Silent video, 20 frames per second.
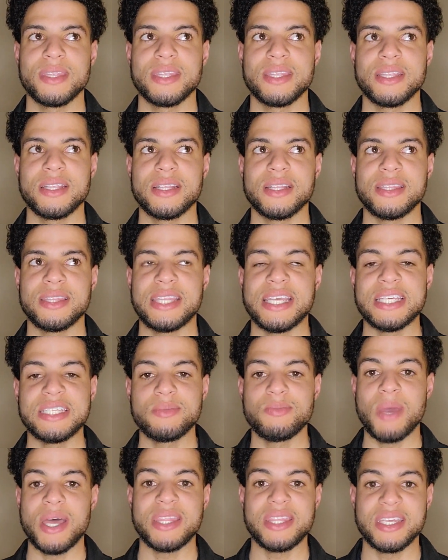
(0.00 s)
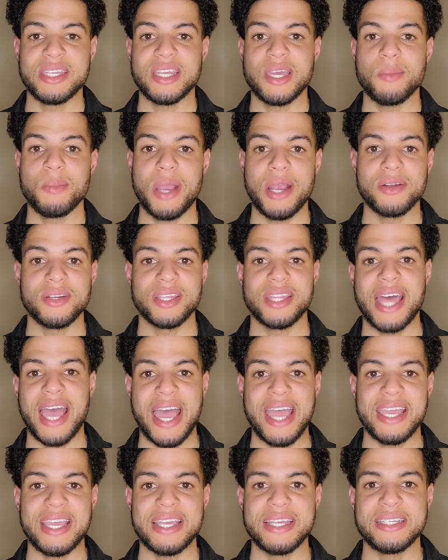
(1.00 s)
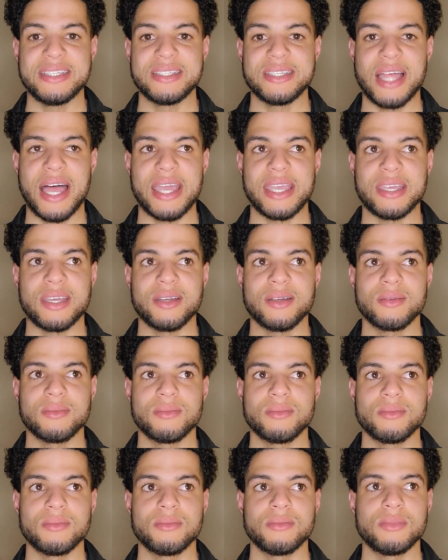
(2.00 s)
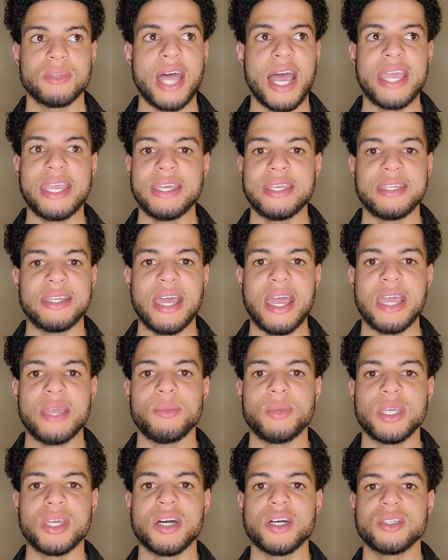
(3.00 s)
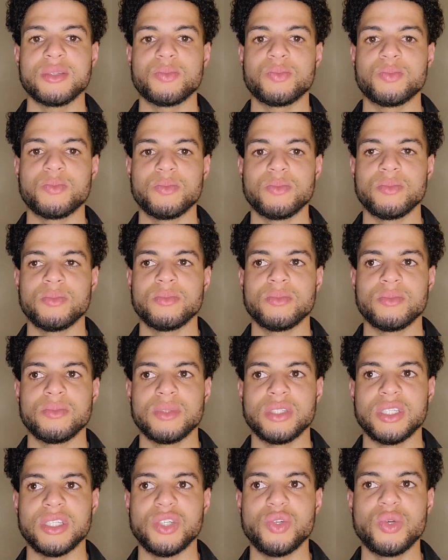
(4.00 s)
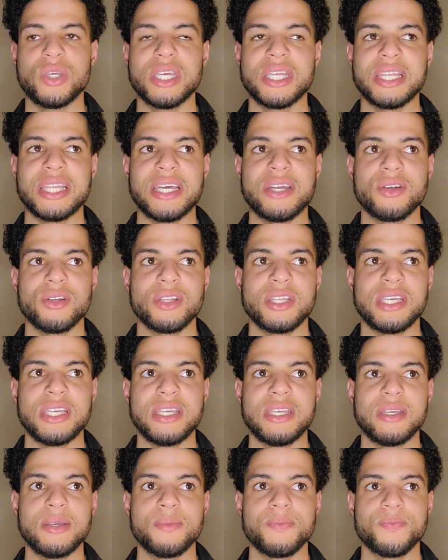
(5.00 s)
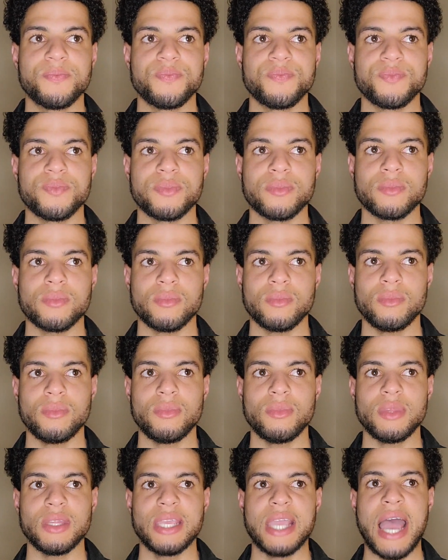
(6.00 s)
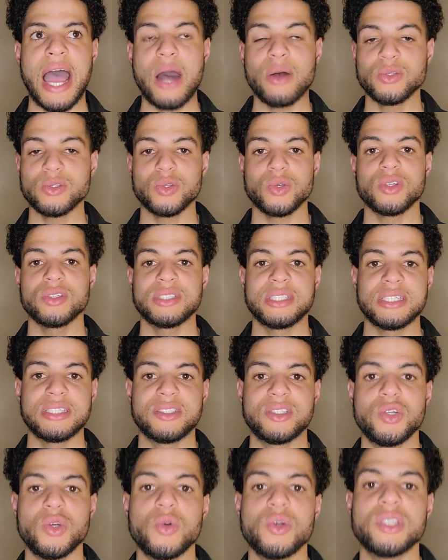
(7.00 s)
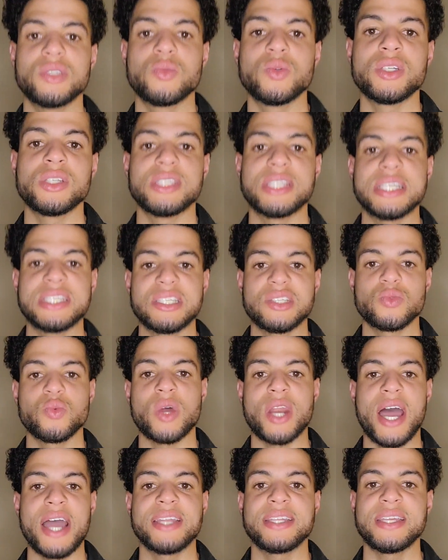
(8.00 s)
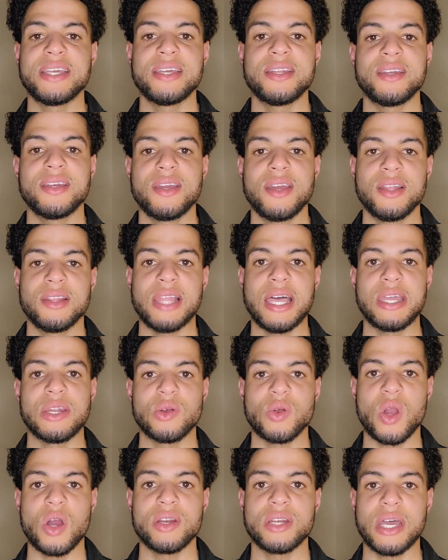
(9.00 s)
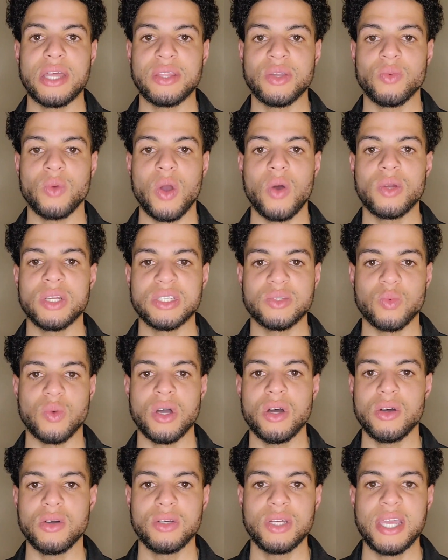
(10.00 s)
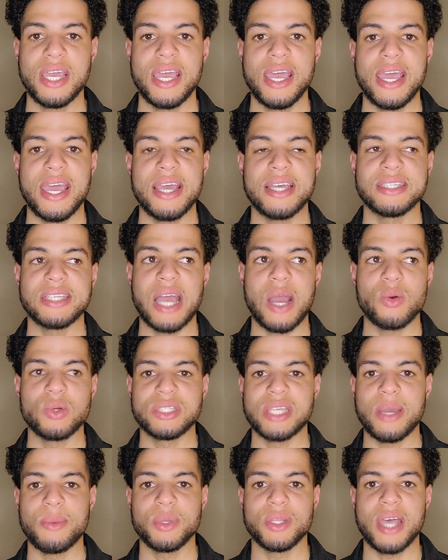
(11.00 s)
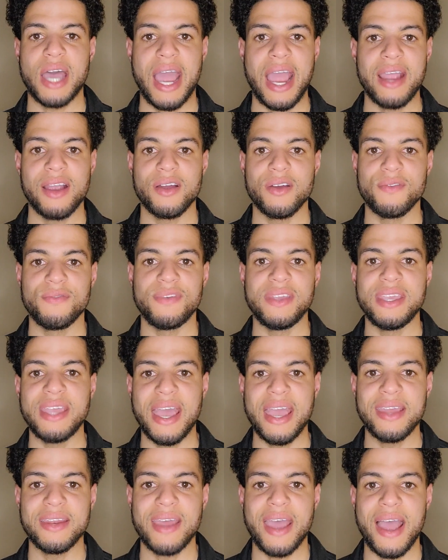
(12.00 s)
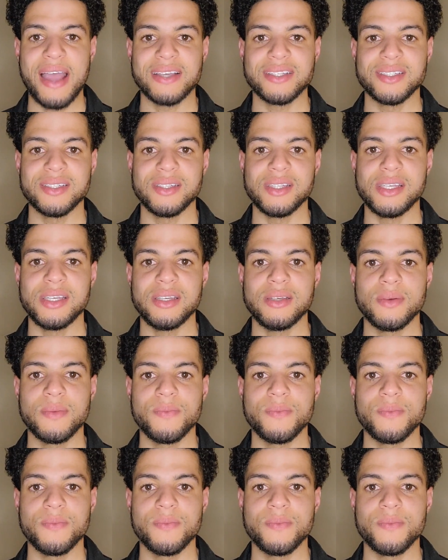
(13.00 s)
this method compared to that is like night and day because you can literally outsource this too is what this is what I did later on down the road as well is I was able to hire a VA to actually